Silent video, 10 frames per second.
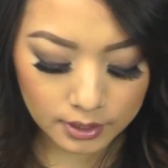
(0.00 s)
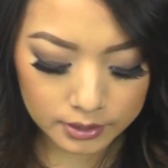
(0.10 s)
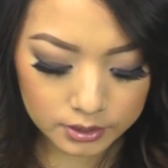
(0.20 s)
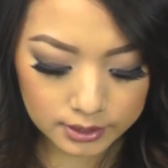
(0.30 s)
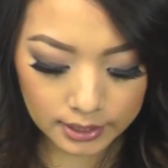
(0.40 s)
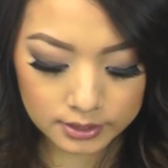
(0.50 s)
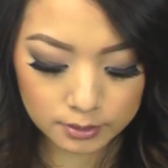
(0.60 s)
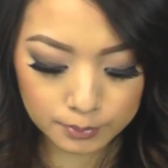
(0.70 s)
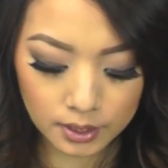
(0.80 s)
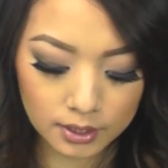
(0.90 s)
It just has
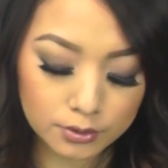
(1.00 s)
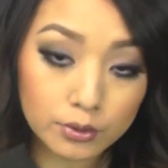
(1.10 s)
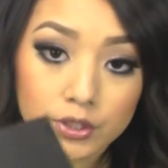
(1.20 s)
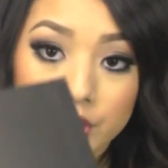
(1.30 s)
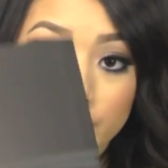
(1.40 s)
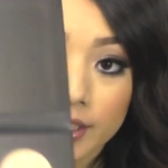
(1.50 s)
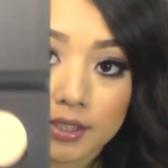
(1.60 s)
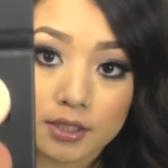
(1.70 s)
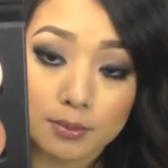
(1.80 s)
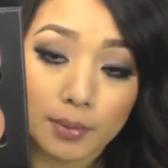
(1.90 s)
some contour
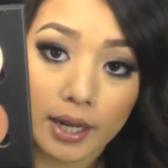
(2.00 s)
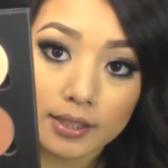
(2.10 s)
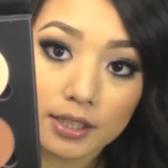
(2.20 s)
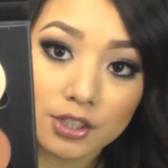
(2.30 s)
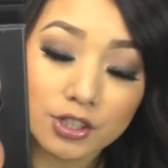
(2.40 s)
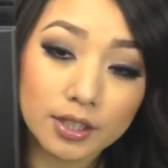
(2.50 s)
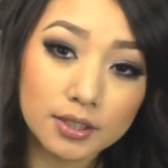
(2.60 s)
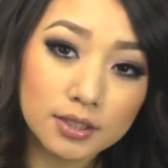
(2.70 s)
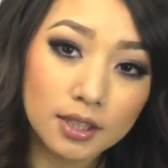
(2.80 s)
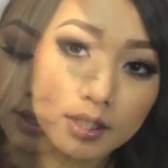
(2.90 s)
shades and some highlight
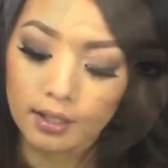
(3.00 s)
shades.